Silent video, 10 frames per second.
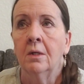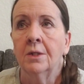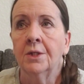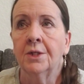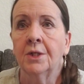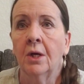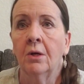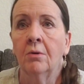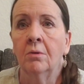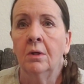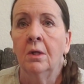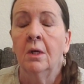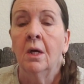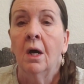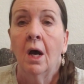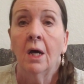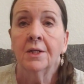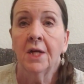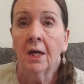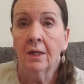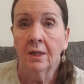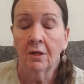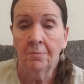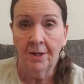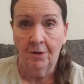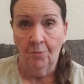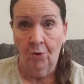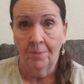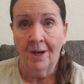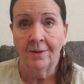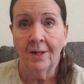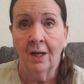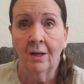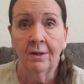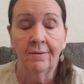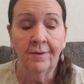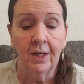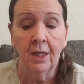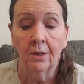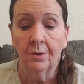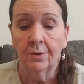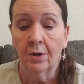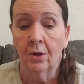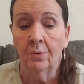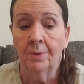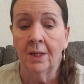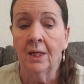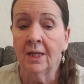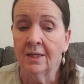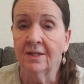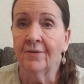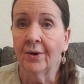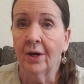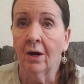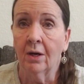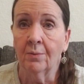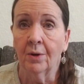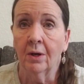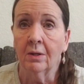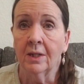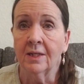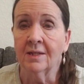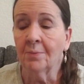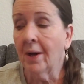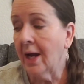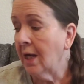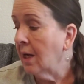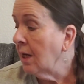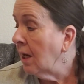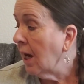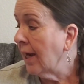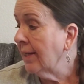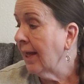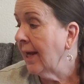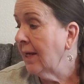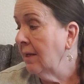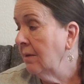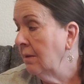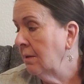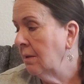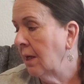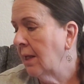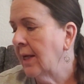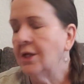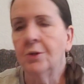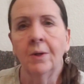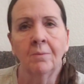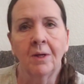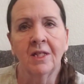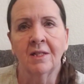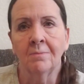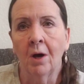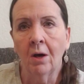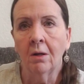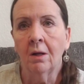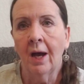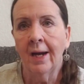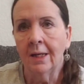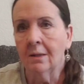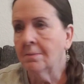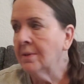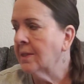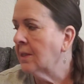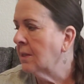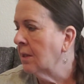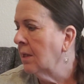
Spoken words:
So I'll talk a little bit more about that on the video though, but it is very hard work. That's why I like doing my small items.